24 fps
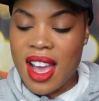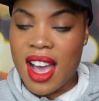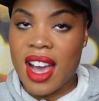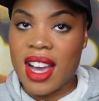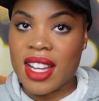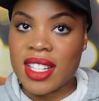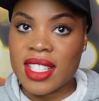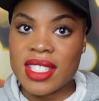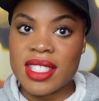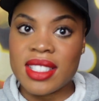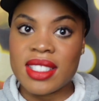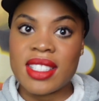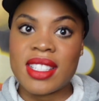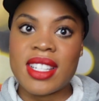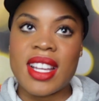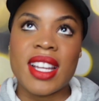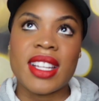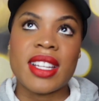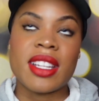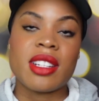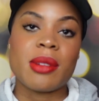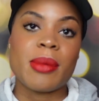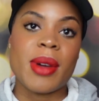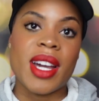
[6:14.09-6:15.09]
Honestly, I
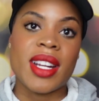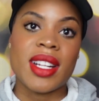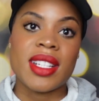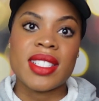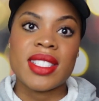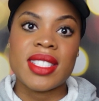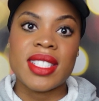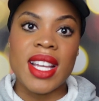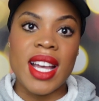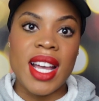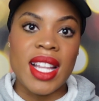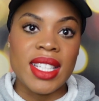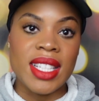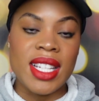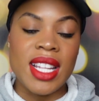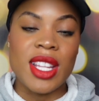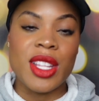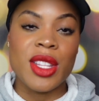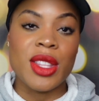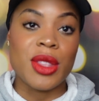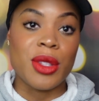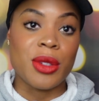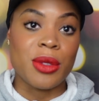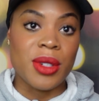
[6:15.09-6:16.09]
get about a
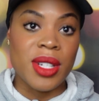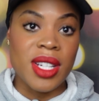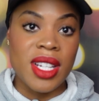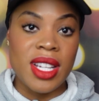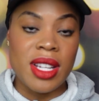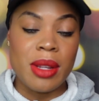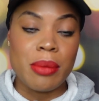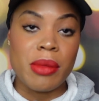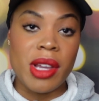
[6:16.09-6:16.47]
solid three,